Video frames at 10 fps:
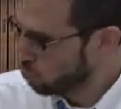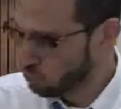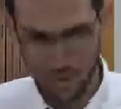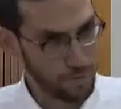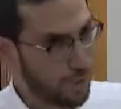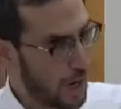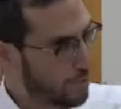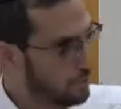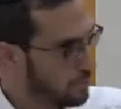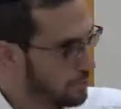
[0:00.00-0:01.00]
What's the
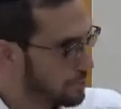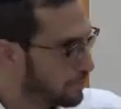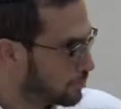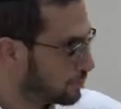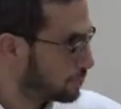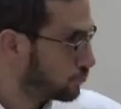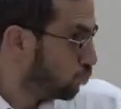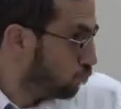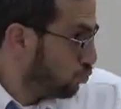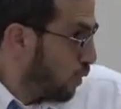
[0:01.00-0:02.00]
problem?
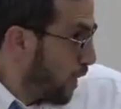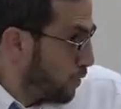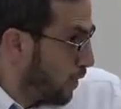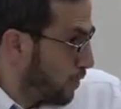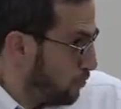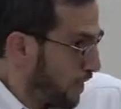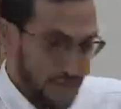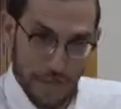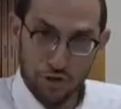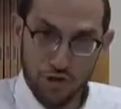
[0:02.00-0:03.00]
Why are you
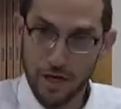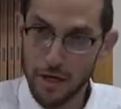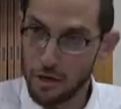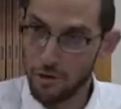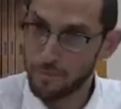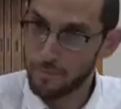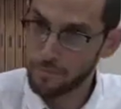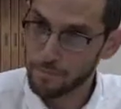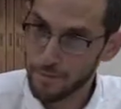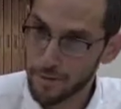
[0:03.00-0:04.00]
against taking a shechianu?
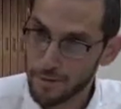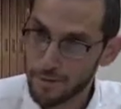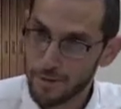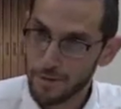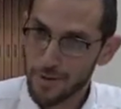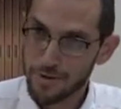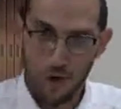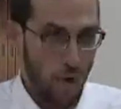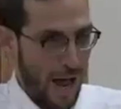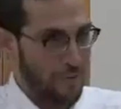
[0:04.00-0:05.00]

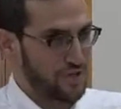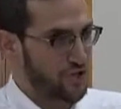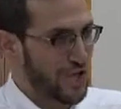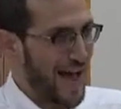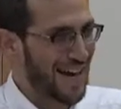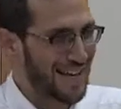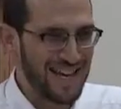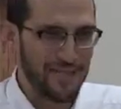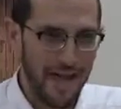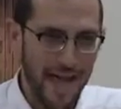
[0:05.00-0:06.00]
So I was in shock
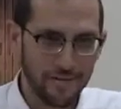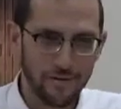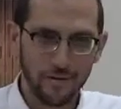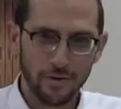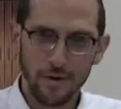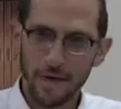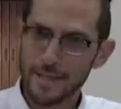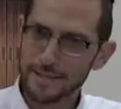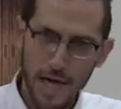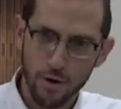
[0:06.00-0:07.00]
in that
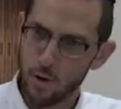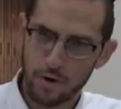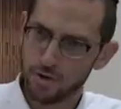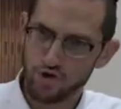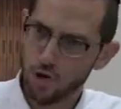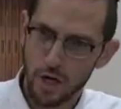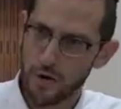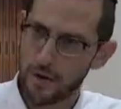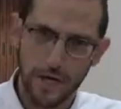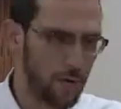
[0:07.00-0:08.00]
it's not quoted in the Shulchan
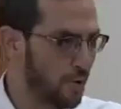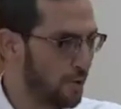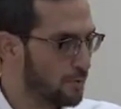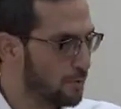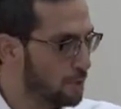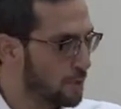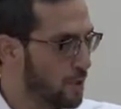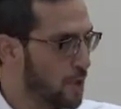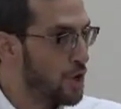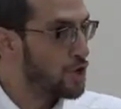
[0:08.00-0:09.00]
Aruch anywhere.
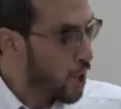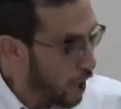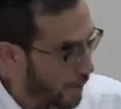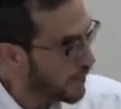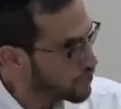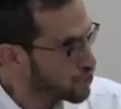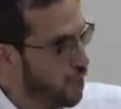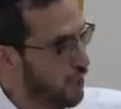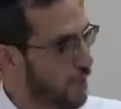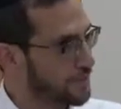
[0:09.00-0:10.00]
Nowhere in the
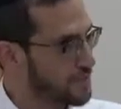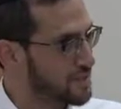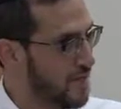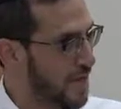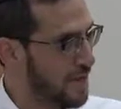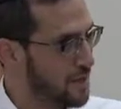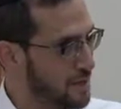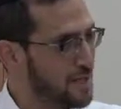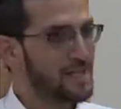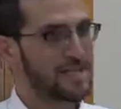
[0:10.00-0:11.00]
Shulchan Aruch does it say
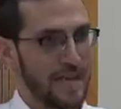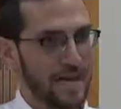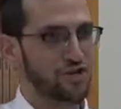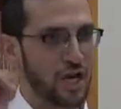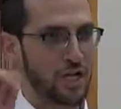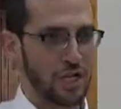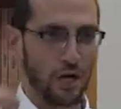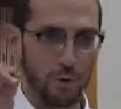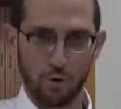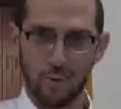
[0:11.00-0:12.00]
a
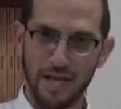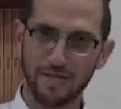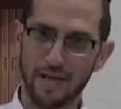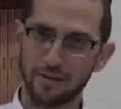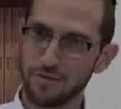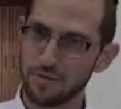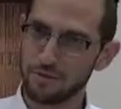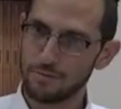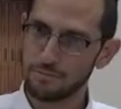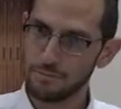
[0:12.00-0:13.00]
shechianu when a woman lights candles.
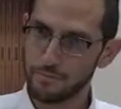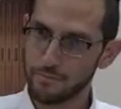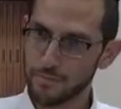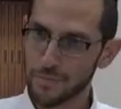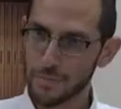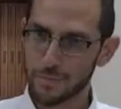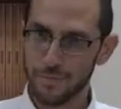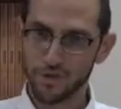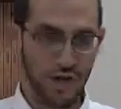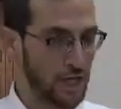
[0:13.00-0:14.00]

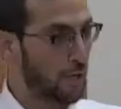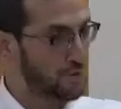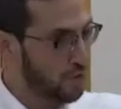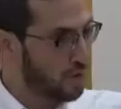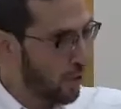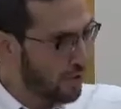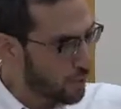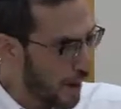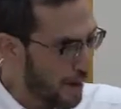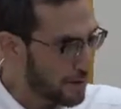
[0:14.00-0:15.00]
Shechianu was only quoted
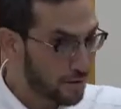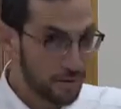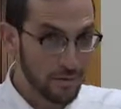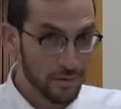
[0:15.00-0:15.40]
when?